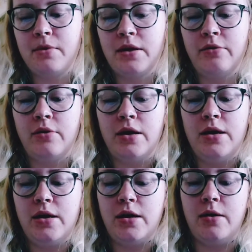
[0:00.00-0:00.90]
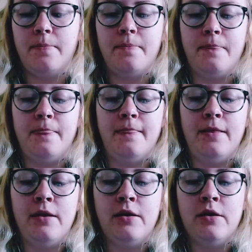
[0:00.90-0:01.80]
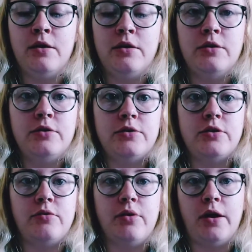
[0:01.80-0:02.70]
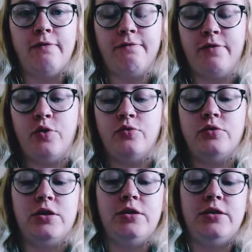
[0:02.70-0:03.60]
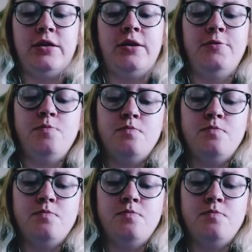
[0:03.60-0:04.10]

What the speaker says: Okay, so I folded it down.